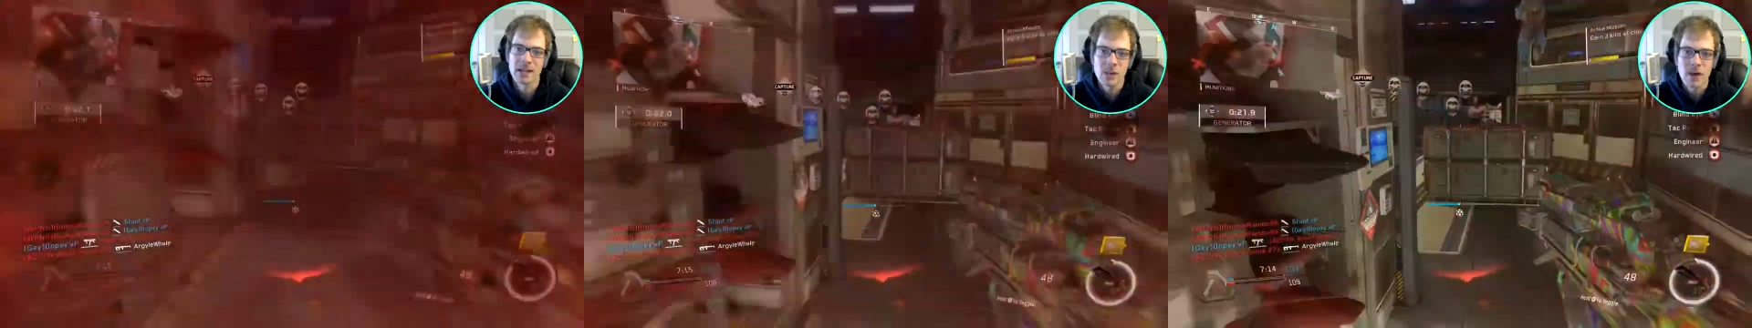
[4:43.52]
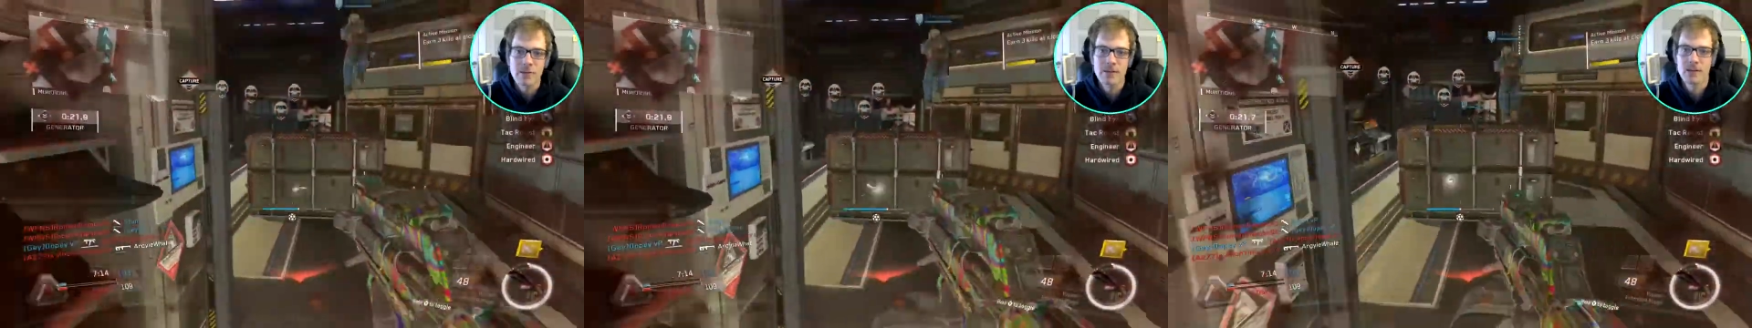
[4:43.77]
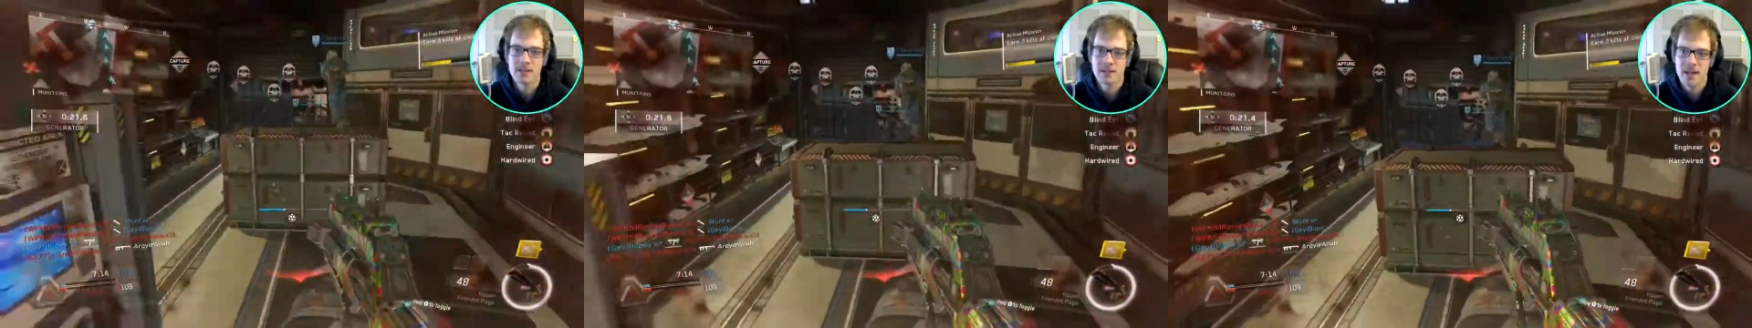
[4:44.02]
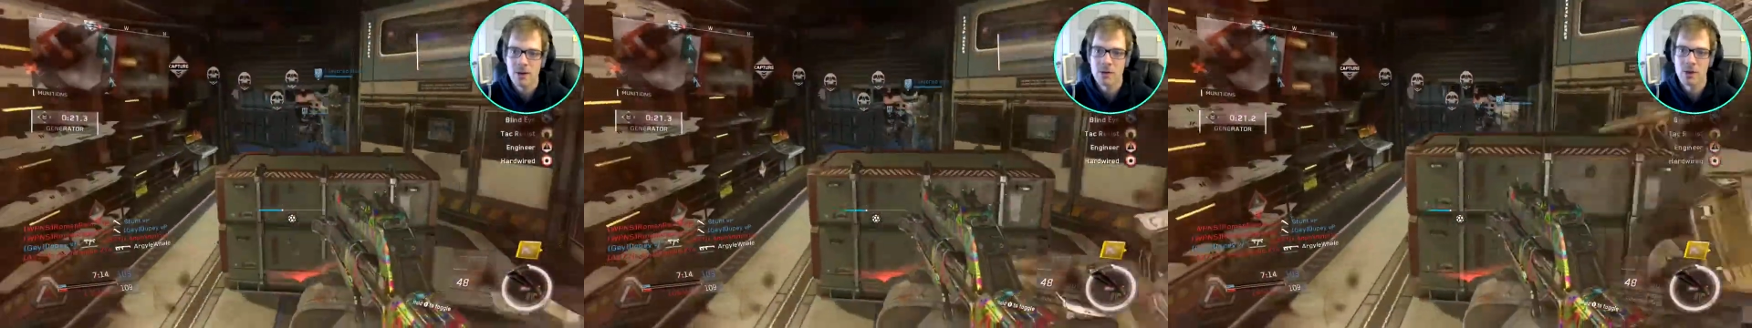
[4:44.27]

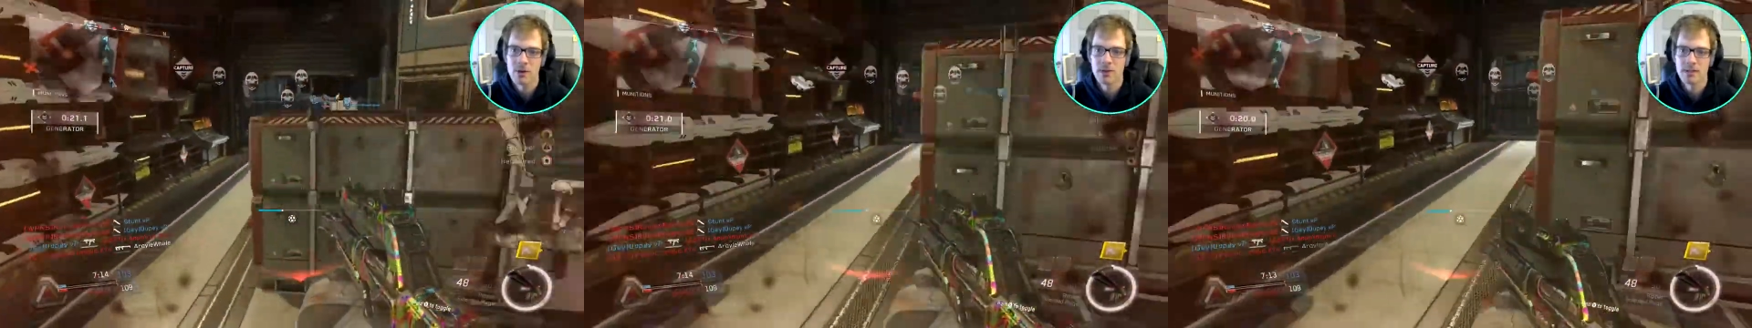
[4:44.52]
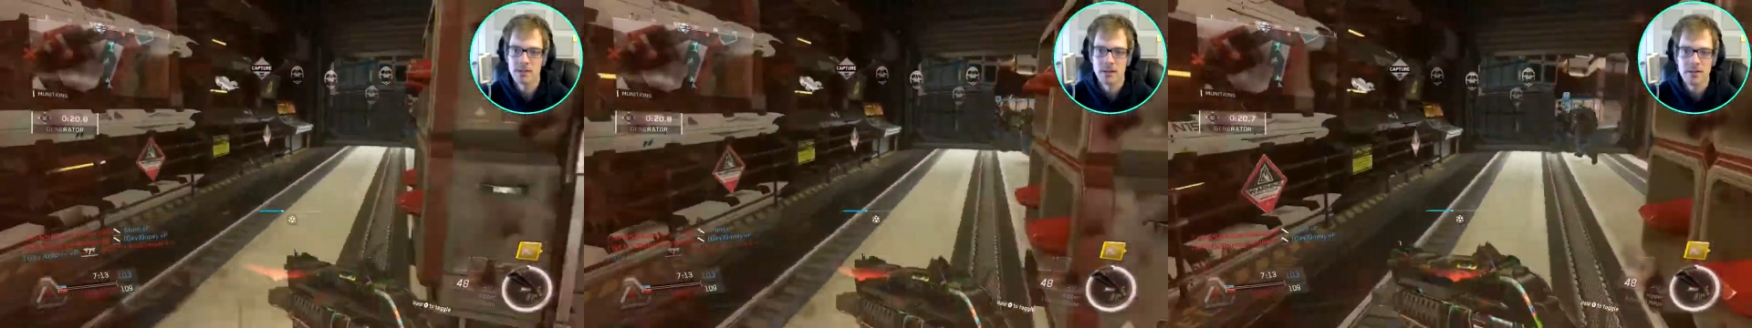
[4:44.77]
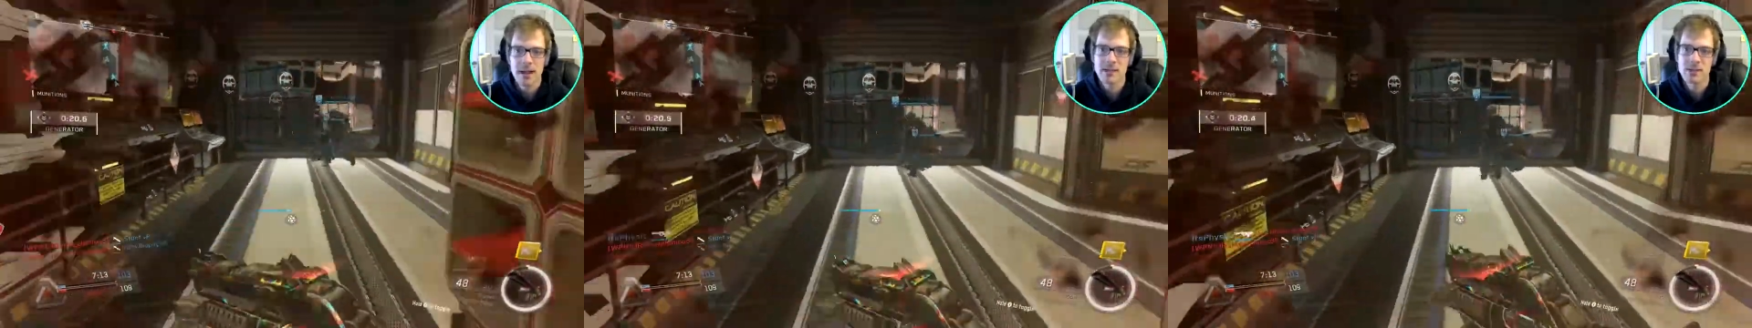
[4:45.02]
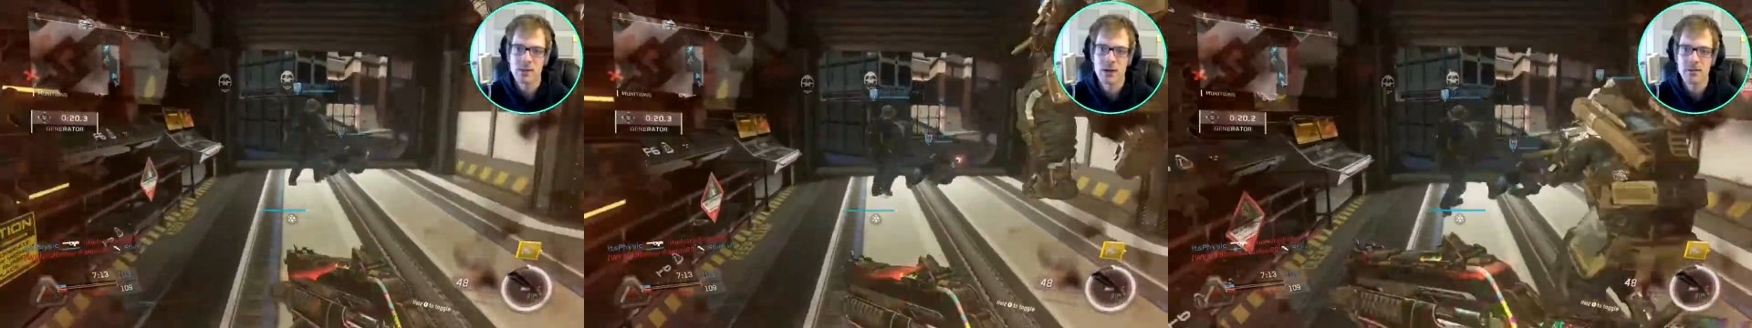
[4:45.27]
UAVs, counter UAVs, and
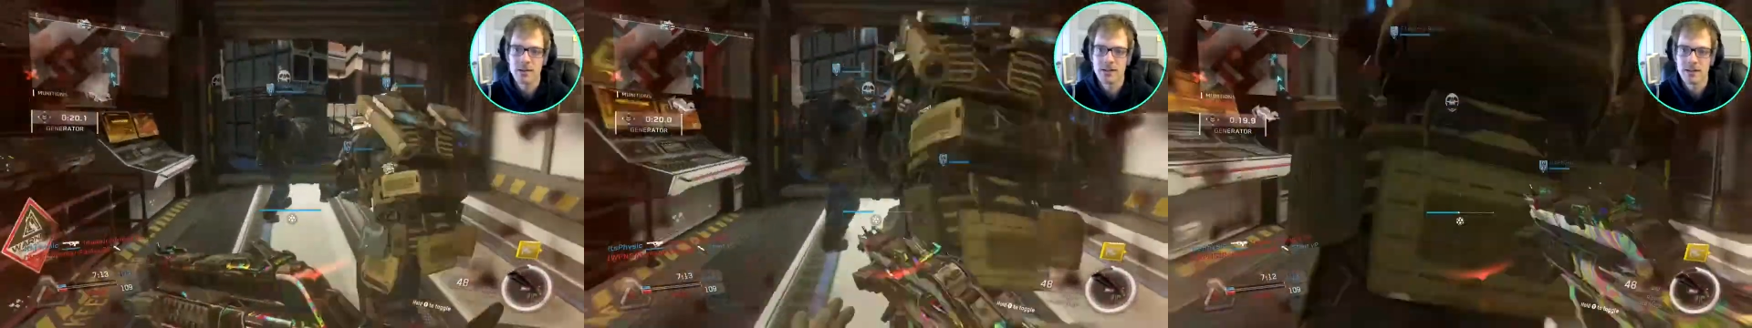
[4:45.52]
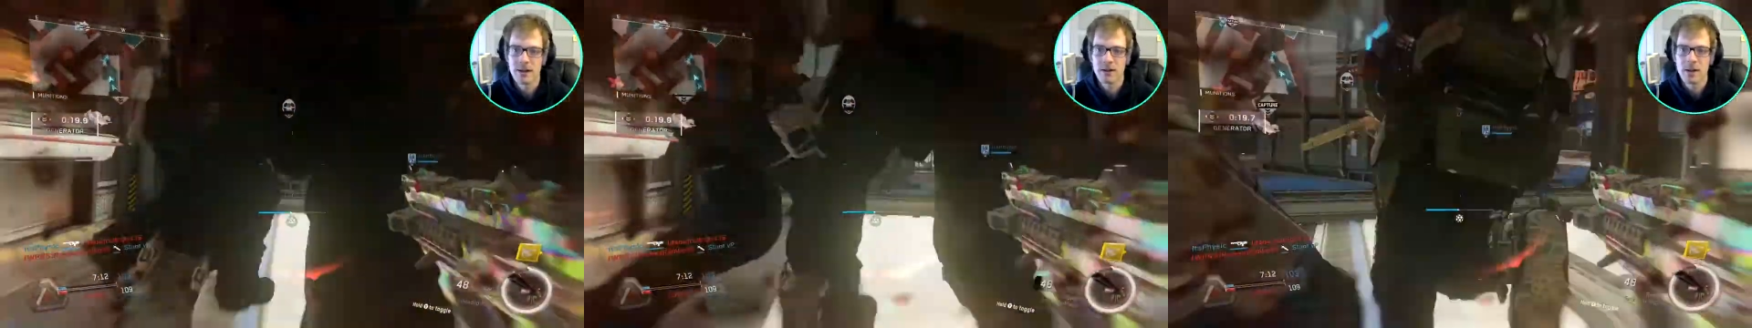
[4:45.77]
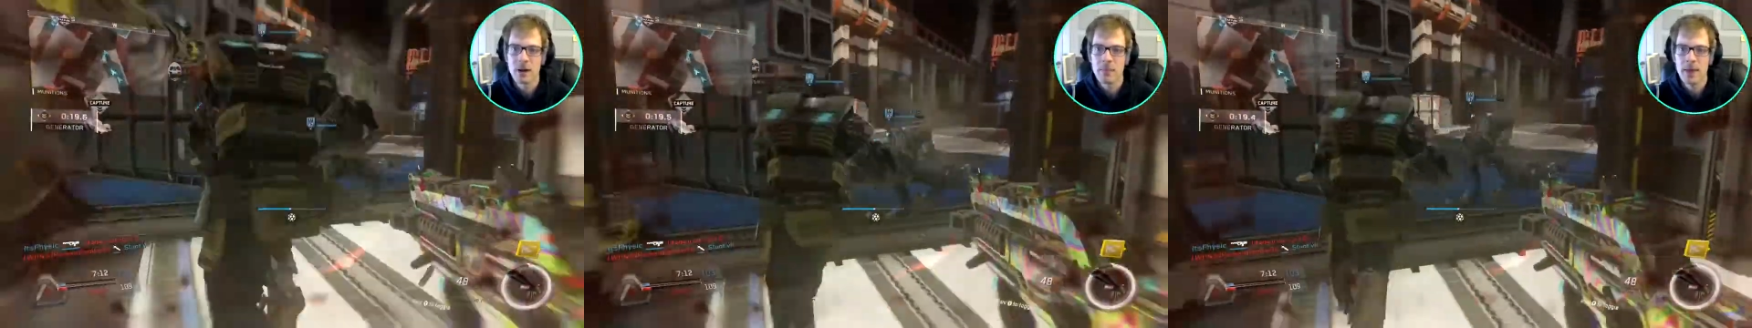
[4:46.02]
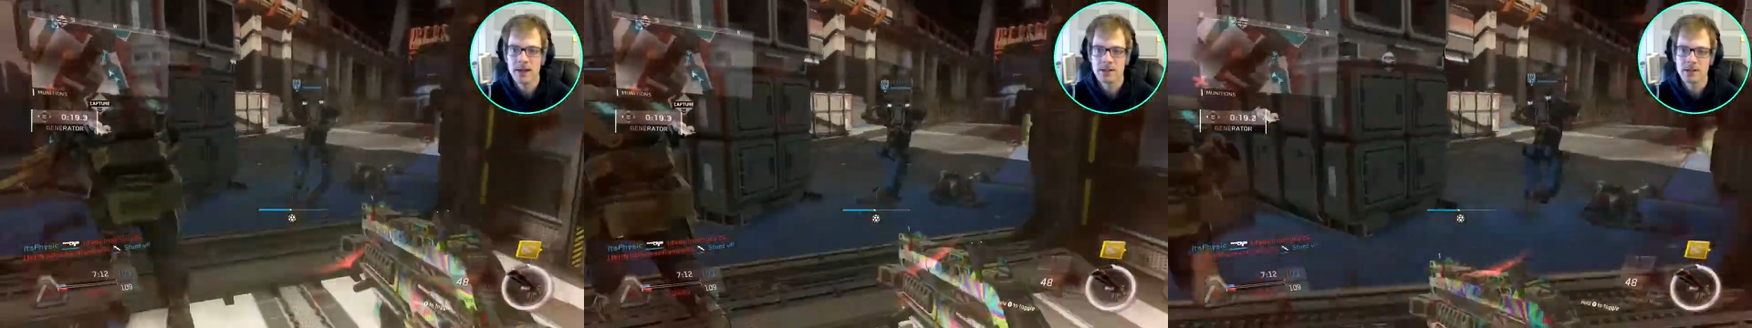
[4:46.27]
advanced UAVs out of care
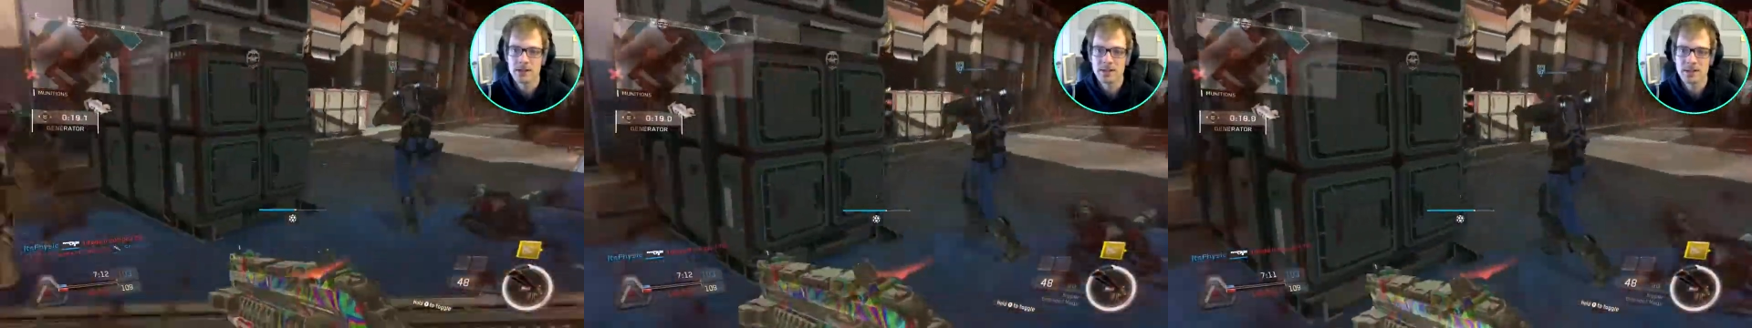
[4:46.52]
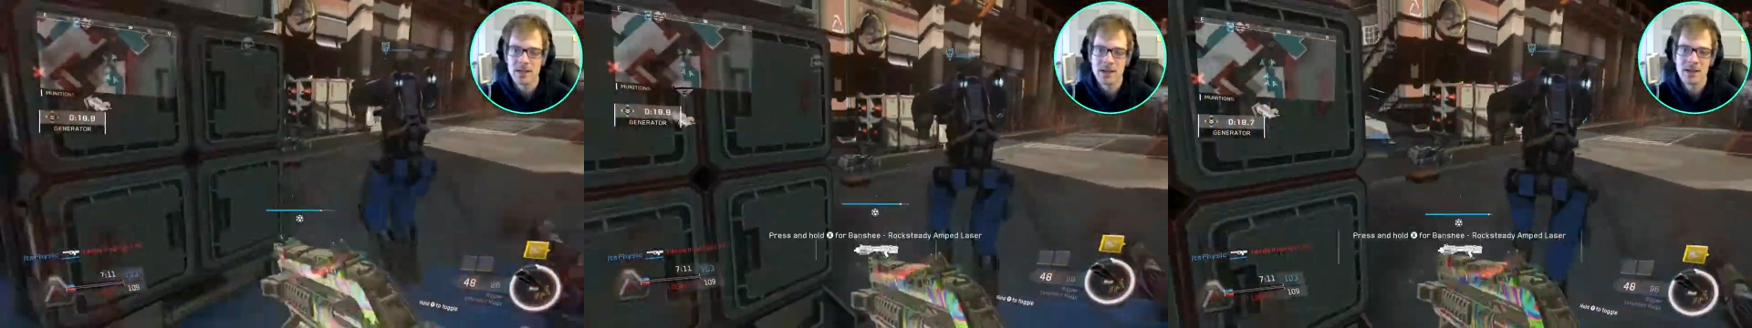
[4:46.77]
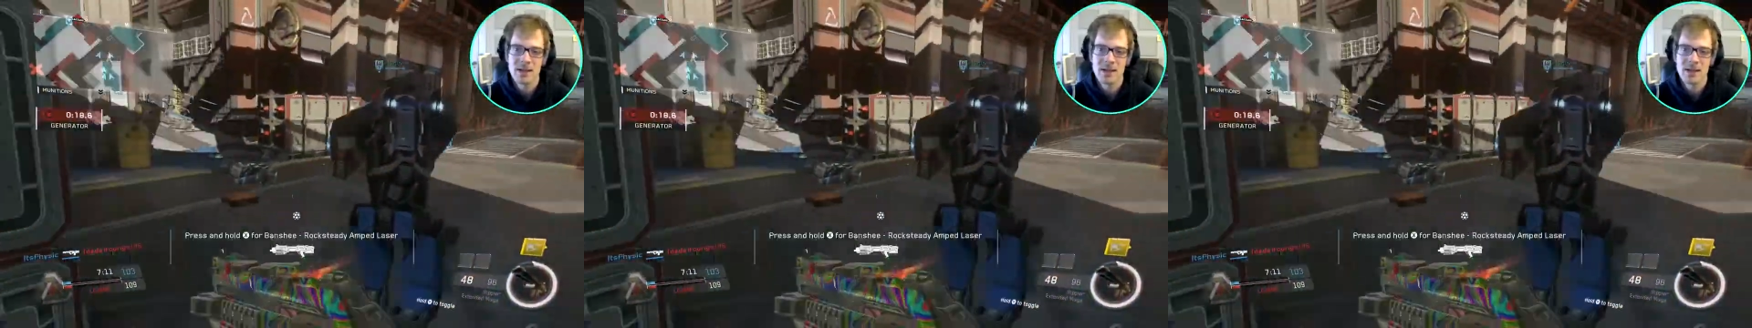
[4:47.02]
packages,